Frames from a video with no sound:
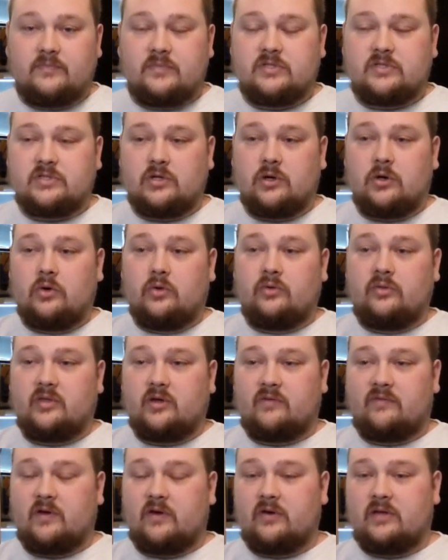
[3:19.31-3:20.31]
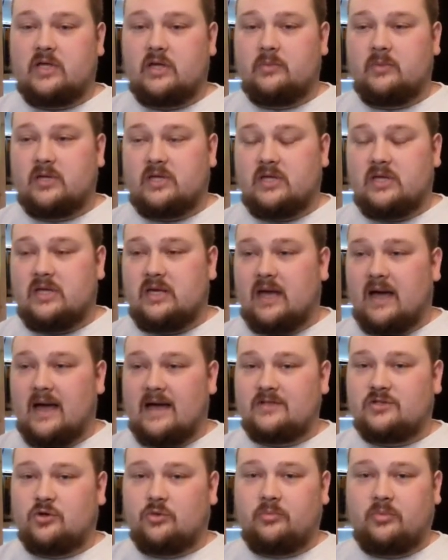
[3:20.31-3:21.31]
So they're very gimmicky.
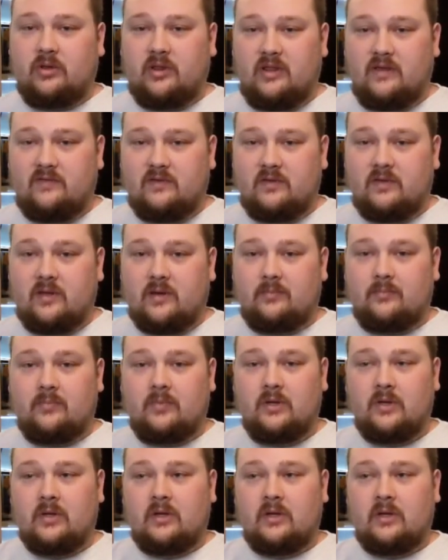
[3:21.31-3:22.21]
I don't believe in them.